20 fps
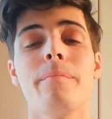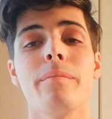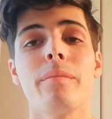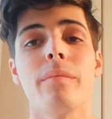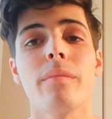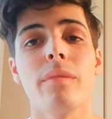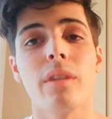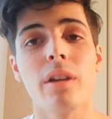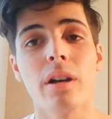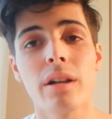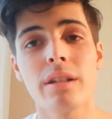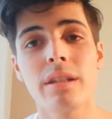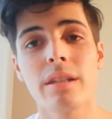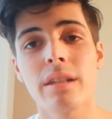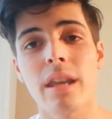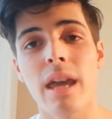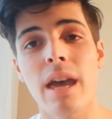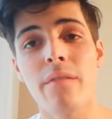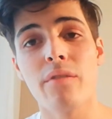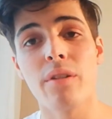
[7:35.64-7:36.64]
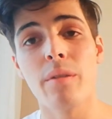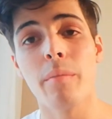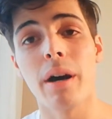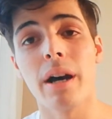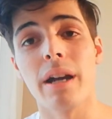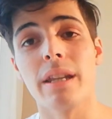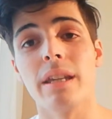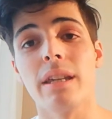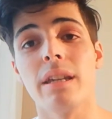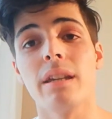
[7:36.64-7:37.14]
not
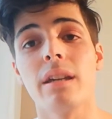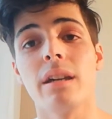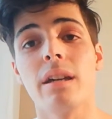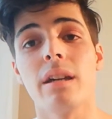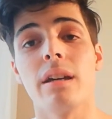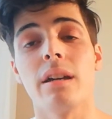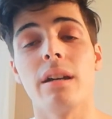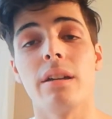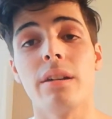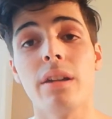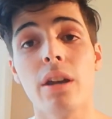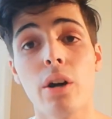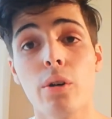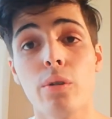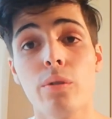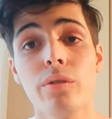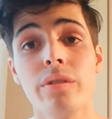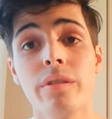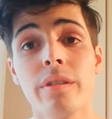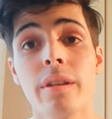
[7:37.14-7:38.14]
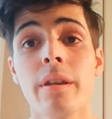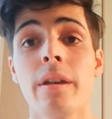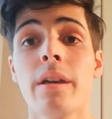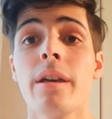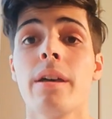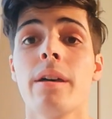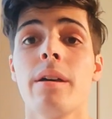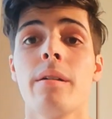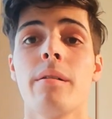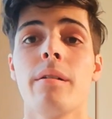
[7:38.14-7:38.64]
everybody knows,
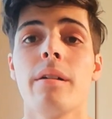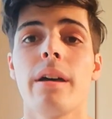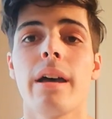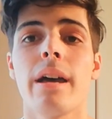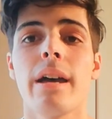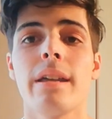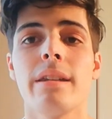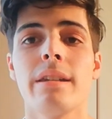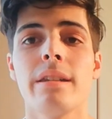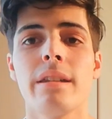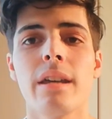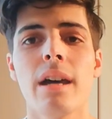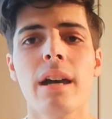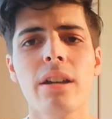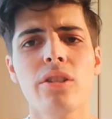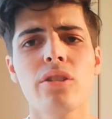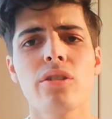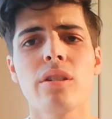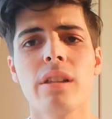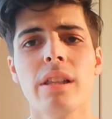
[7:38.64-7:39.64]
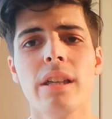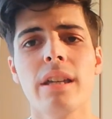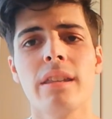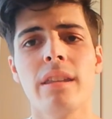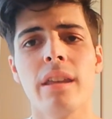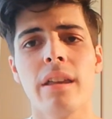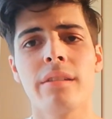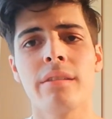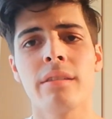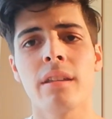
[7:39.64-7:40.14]
and actually it
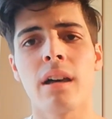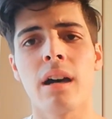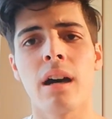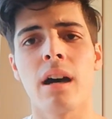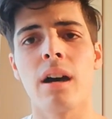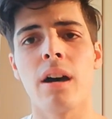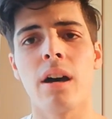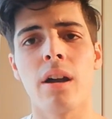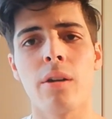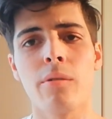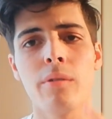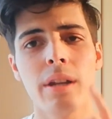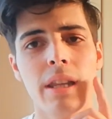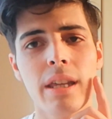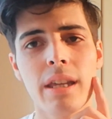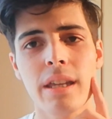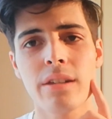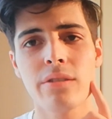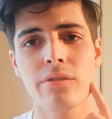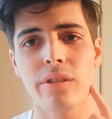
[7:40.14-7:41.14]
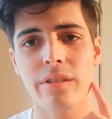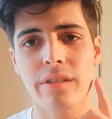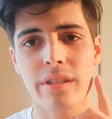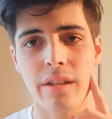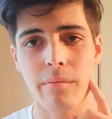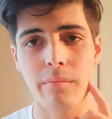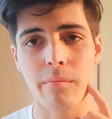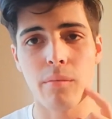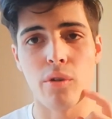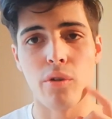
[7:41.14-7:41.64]
is a really
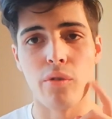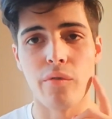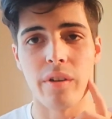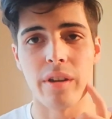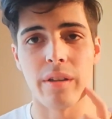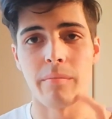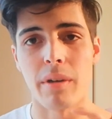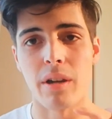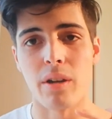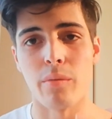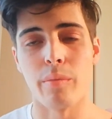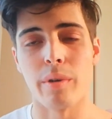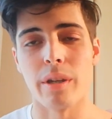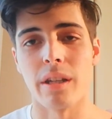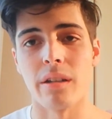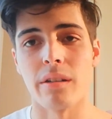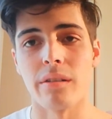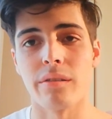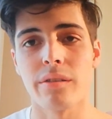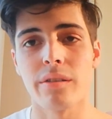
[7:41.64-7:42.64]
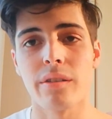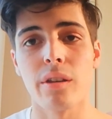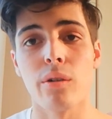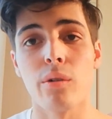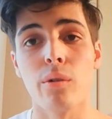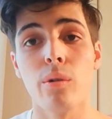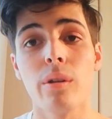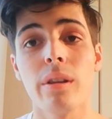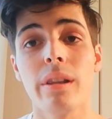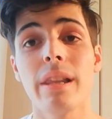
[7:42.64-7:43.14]
interesting move in my opinion.
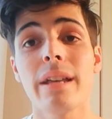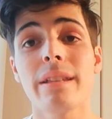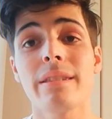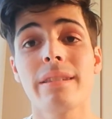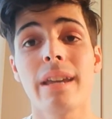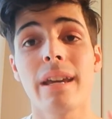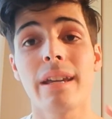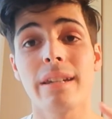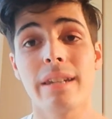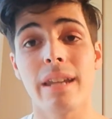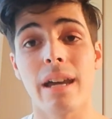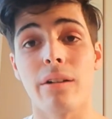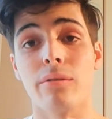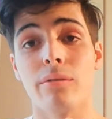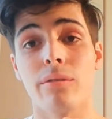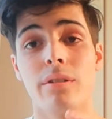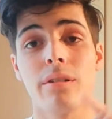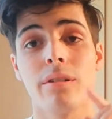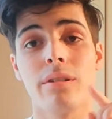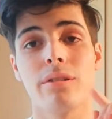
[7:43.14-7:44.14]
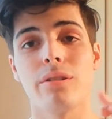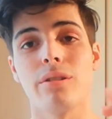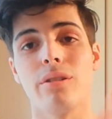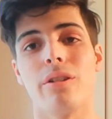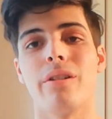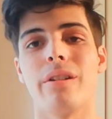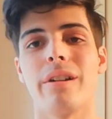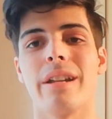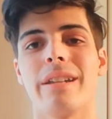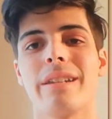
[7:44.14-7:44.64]
So let's get down to
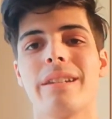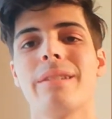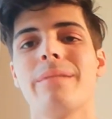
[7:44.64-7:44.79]
learn it.